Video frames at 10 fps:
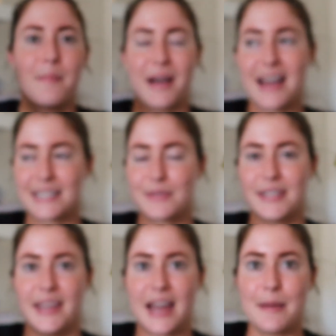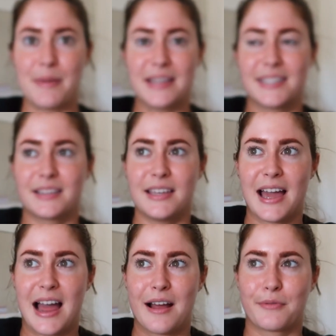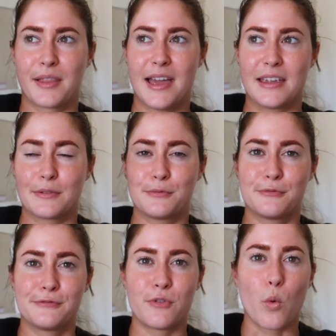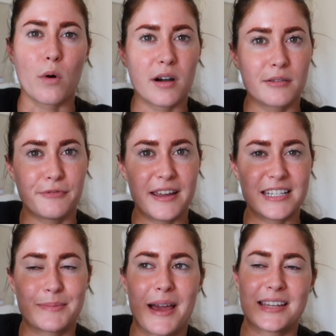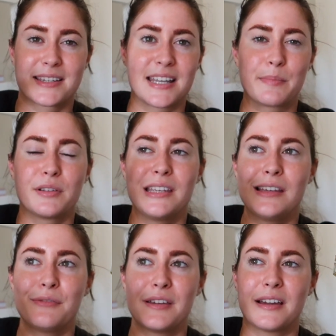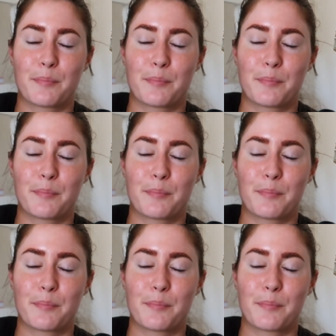But as I was saying, I basically have like 4 face masks, I believe.